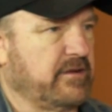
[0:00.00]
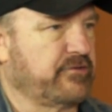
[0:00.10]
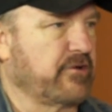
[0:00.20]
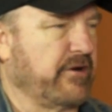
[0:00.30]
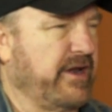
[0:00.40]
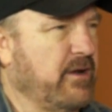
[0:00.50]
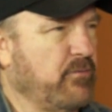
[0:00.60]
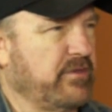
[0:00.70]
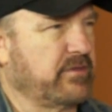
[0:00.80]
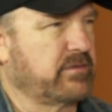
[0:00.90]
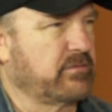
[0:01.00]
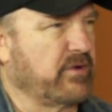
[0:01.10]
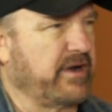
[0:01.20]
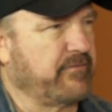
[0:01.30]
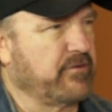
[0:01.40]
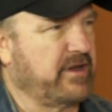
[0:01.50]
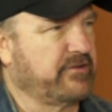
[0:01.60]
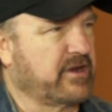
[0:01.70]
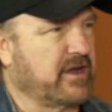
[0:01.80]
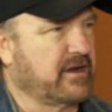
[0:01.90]
Started out with writing for
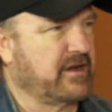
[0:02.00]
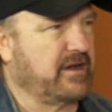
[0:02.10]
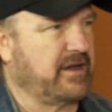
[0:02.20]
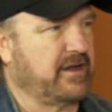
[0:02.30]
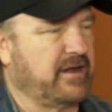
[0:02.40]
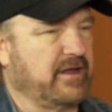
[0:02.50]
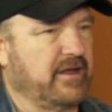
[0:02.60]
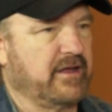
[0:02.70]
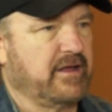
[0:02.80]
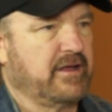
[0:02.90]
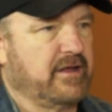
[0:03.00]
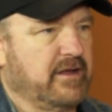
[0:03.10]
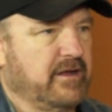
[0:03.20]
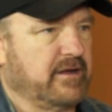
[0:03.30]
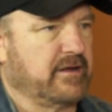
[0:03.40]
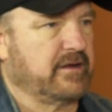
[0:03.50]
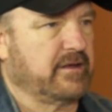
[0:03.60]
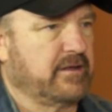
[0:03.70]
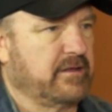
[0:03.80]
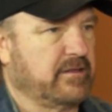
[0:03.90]
Hitchcock and
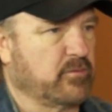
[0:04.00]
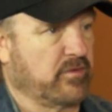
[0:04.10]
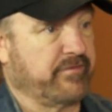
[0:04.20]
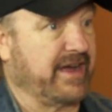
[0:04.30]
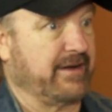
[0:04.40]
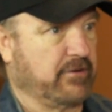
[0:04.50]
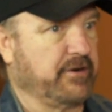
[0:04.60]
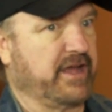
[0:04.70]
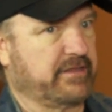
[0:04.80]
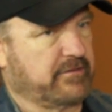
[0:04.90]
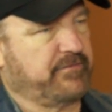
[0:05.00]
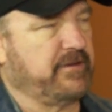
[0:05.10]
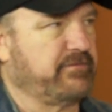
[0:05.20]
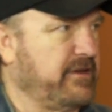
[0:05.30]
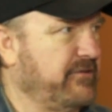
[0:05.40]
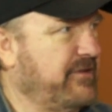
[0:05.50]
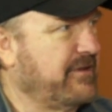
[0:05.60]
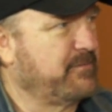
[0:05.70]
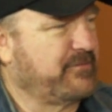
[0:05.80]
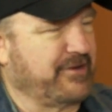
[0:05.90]
the revival, not the 50s
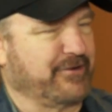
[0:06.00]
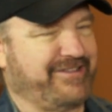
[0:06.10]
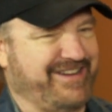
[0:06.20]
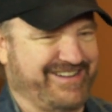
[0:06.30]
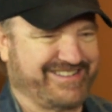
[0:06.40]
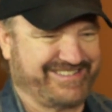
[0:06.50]
series.